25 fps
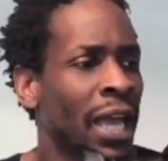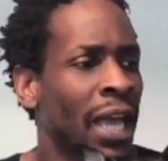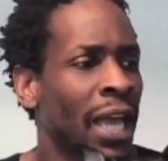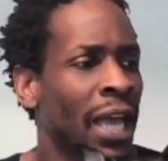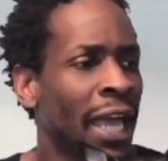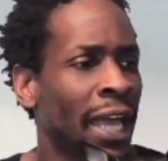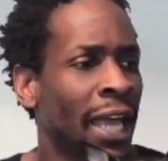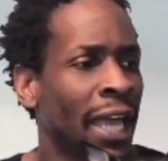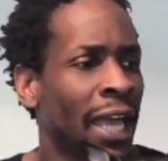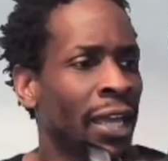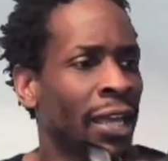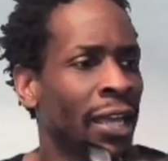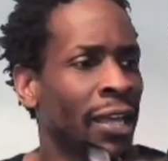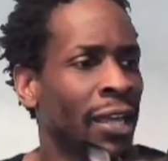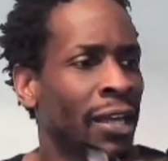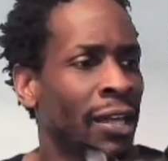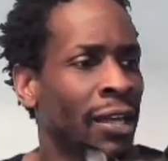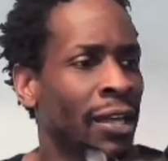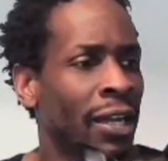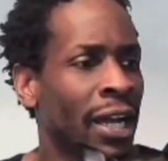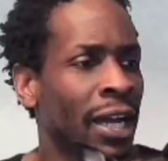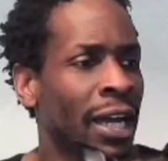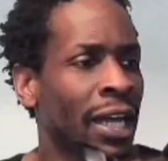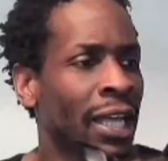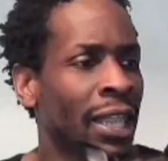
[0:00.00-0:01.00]
And
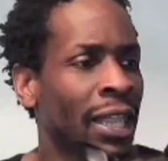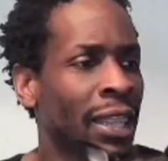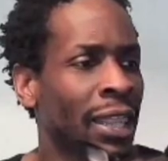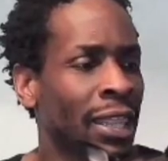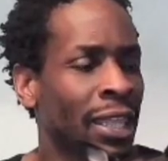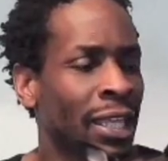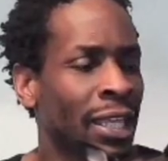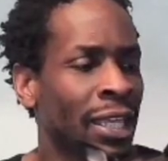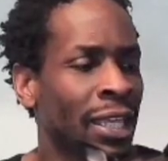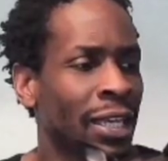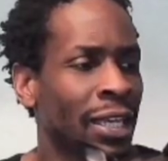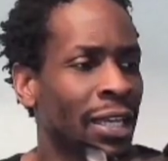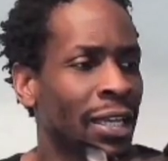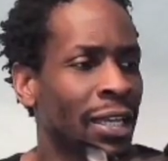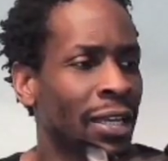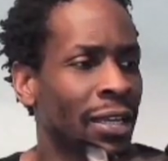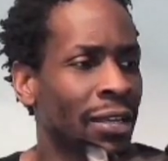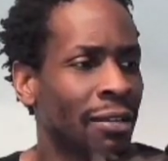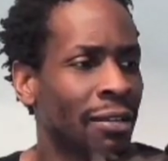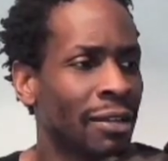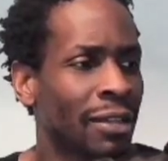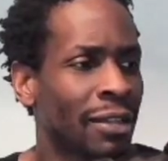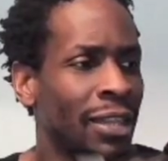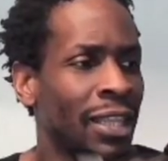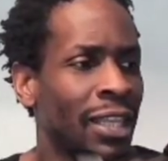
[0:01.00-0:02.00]
I think
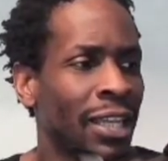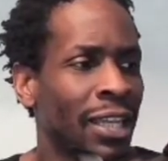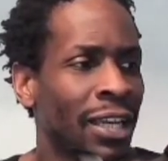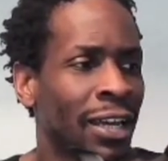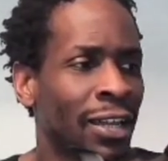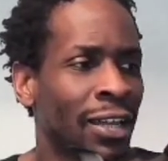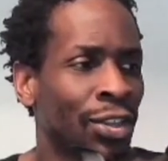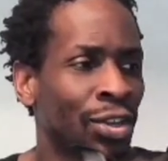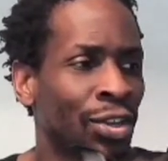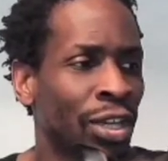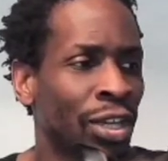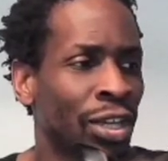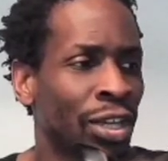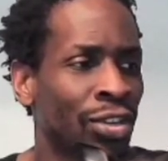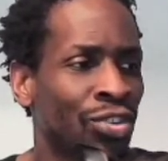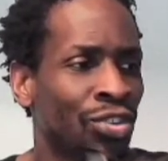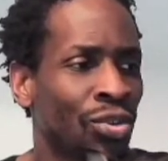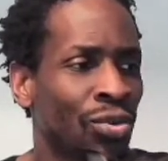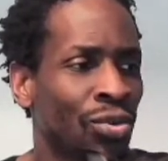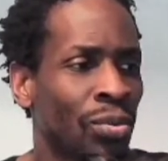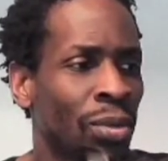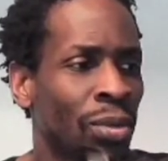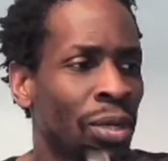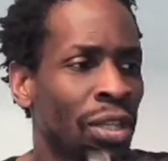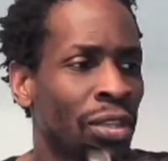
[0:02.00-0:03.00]
the other issue
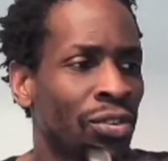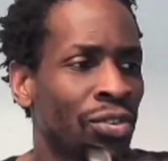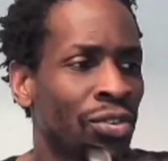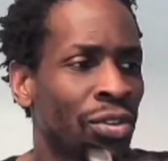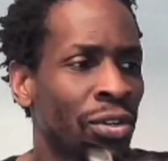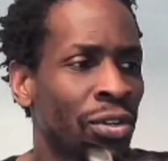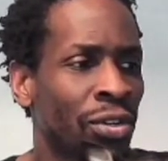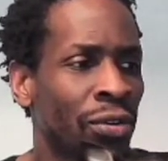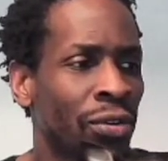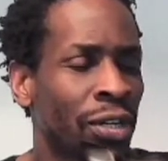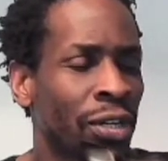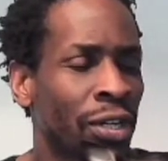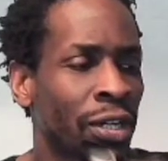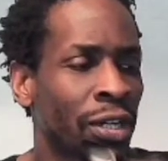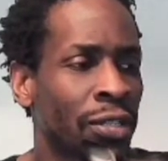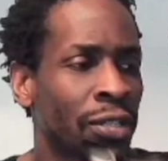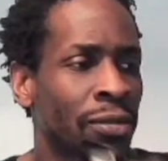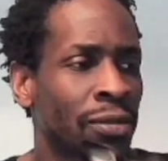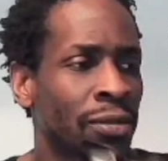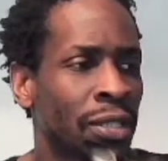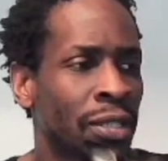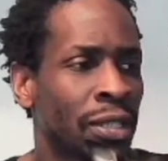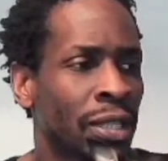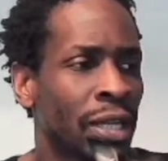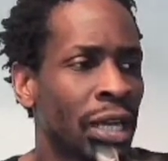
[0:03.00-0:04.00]
with Joker,
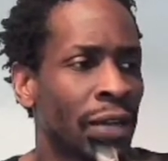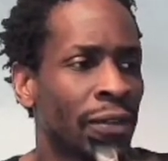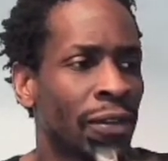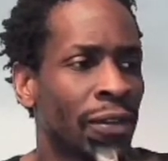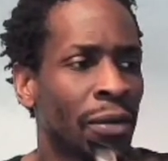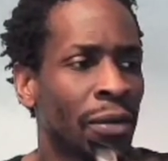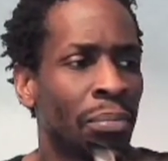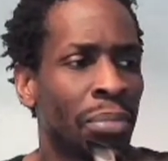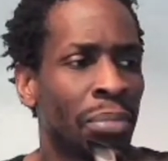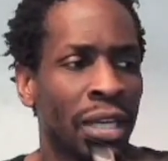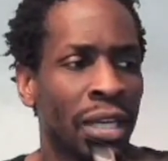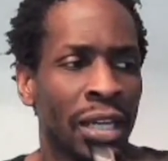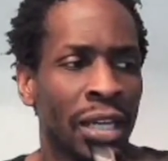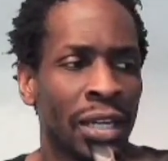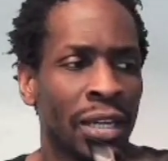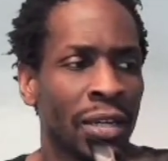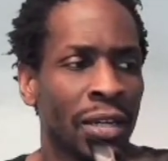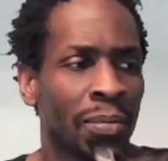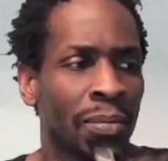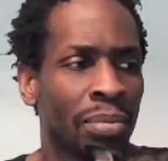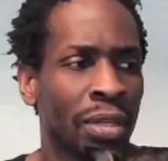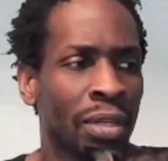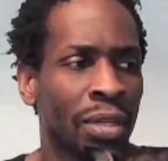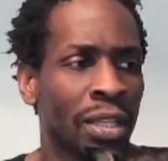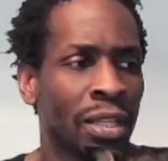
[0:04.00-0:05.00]
if I'm being
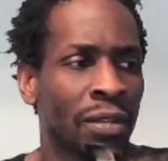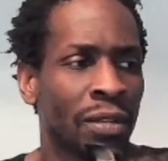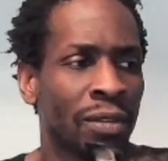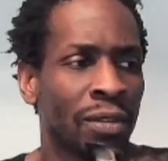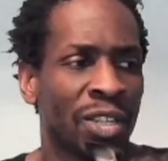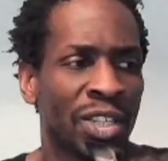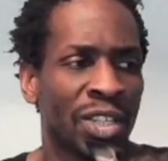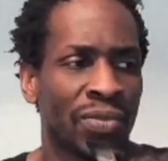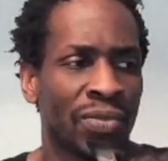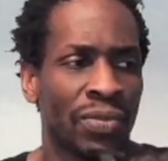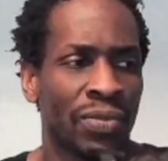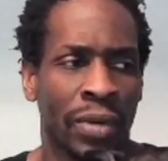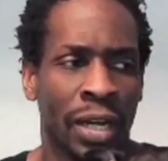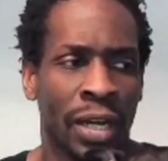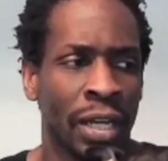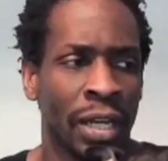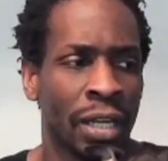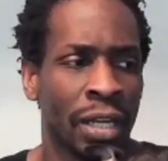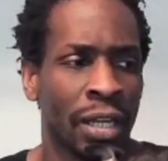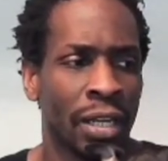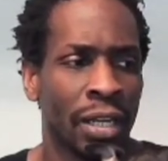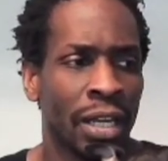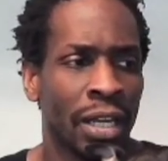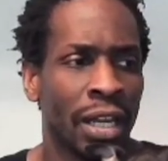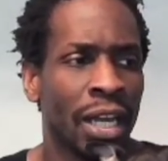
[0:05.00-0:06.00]
completely just frank,
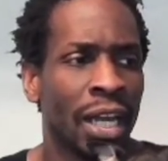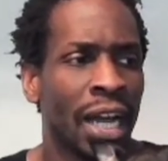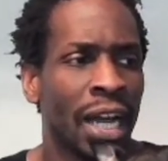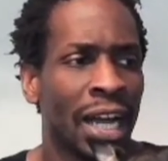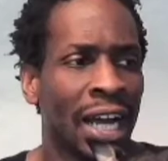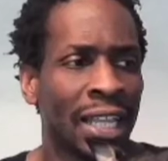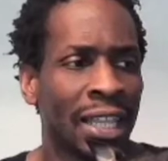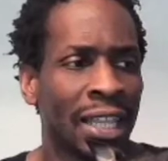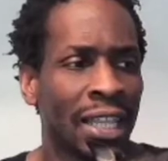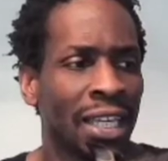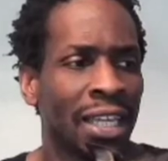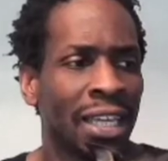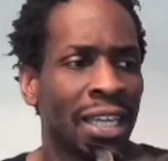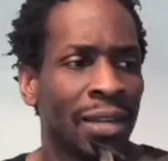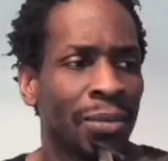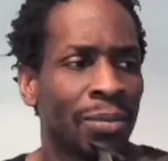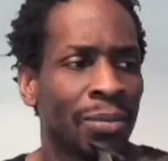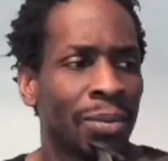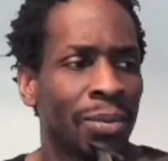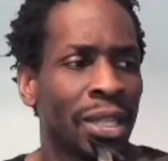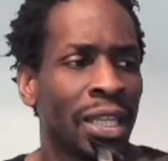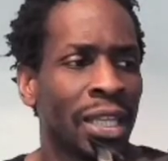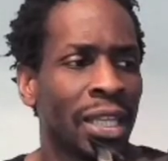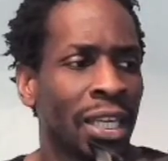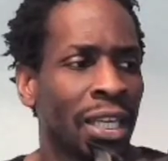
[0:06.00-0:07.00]
I think he
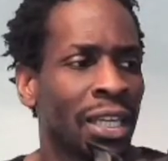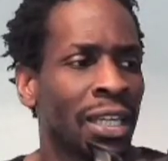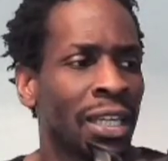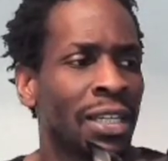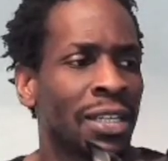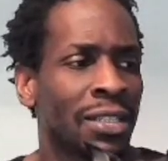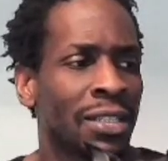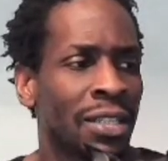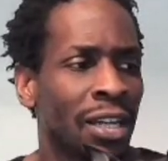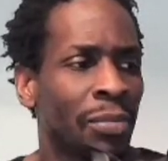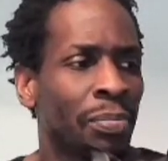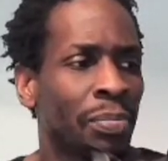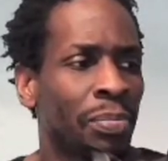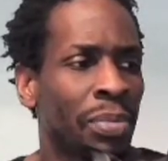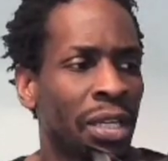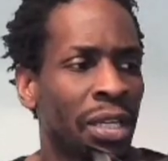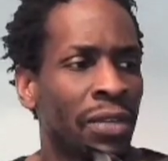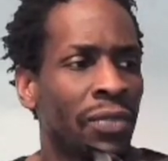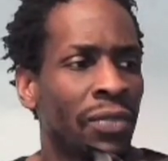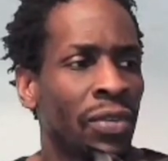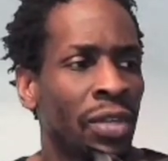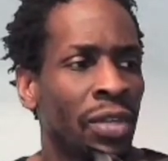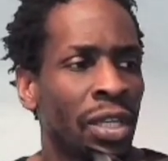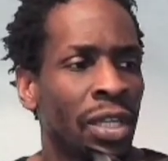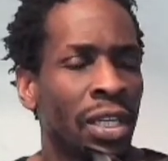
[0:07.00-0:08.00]
really is a
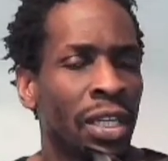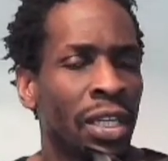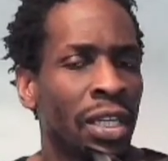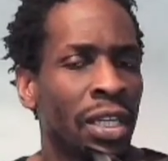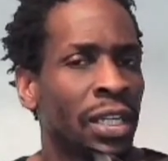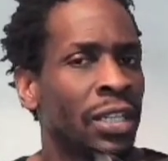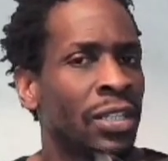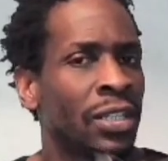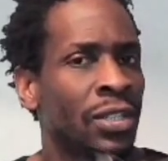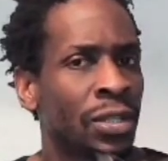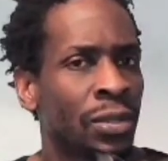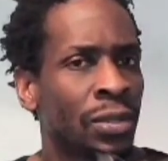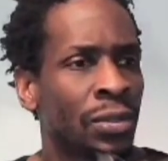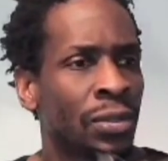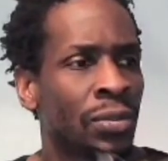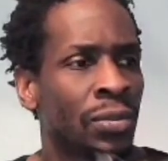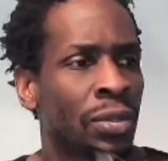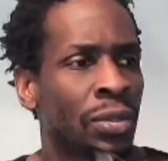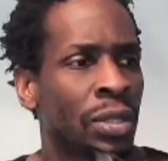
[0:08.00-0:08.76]
PvE toon.